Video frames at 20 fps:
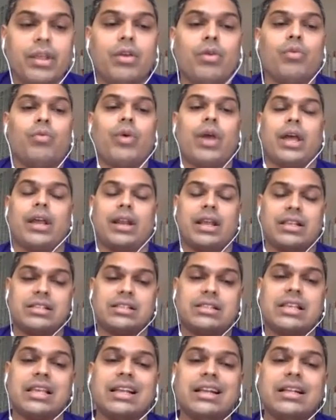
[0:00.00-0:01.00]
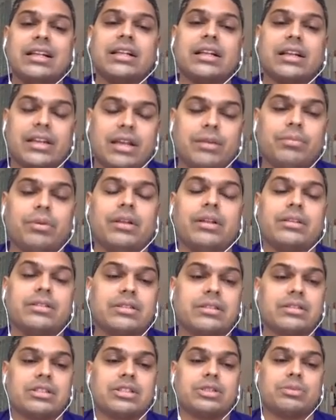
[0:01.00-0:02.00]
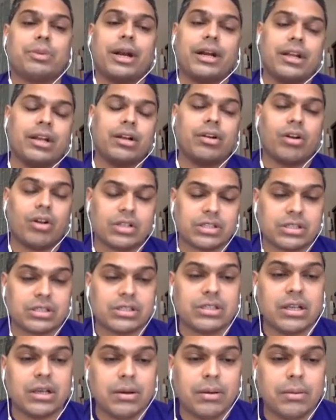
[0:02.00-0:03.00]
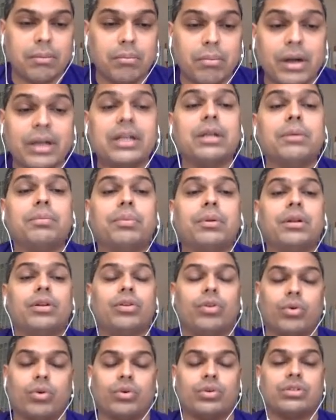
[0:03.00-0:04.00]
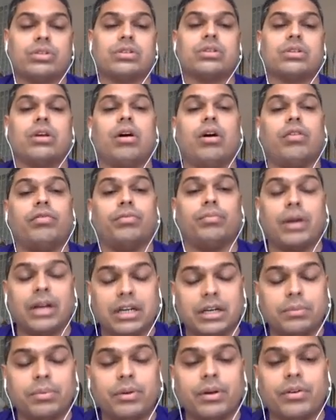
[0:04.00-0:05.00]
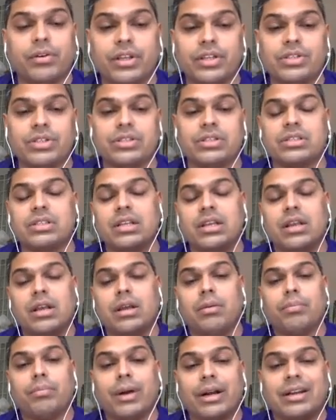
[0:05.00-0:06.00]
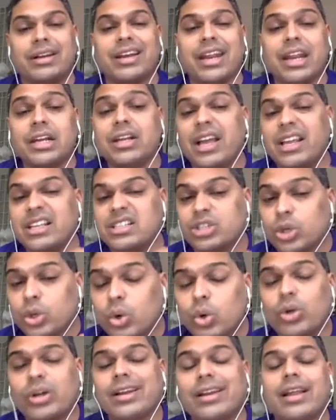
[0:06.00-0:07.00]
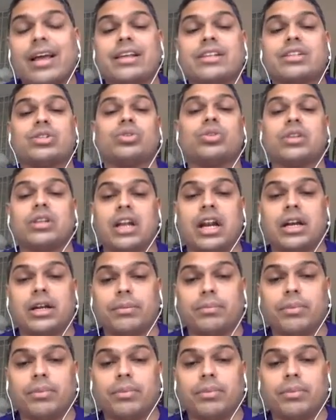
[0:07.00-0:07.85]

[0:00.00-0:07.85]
where a single table is spread across multiple nodes of multiple regions, but data is localized to that